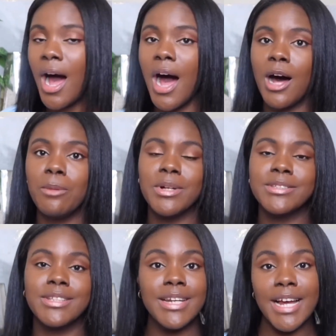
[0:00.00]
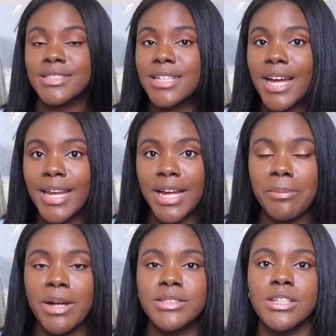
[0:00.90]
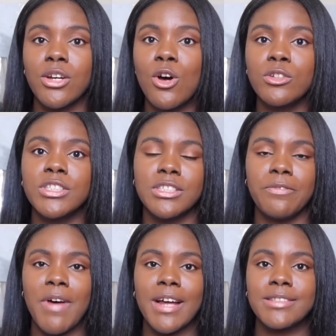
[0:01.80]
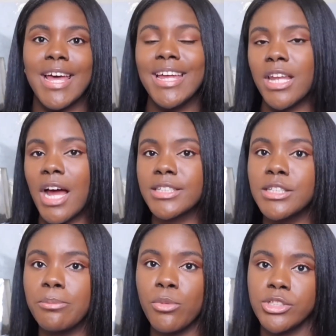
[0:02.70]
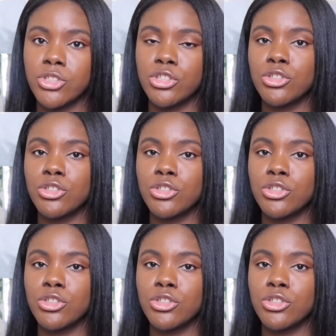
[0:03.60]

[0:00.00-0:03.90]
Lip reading: The next thing I like about silicones is the fact that it locks in moisture.